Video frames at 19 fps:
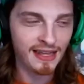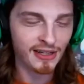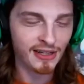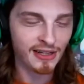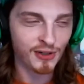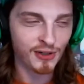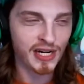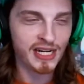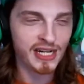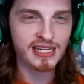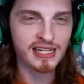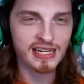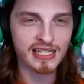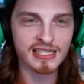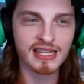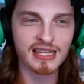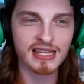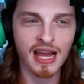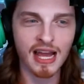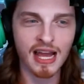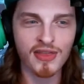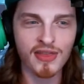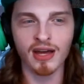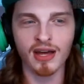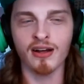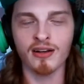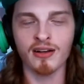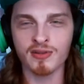the craziest thing I
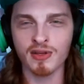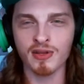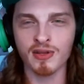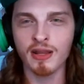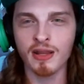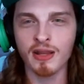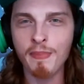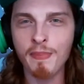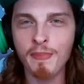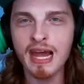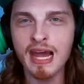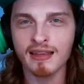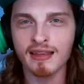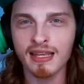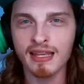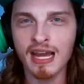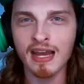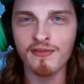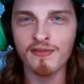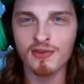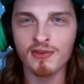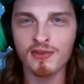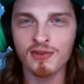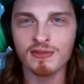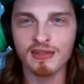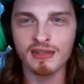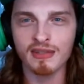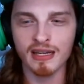thought was on the back, they had
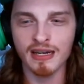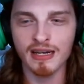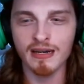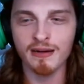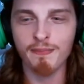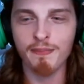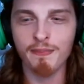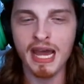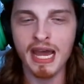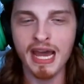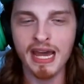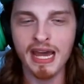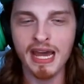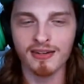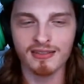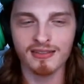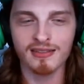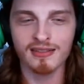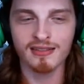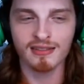those paddles.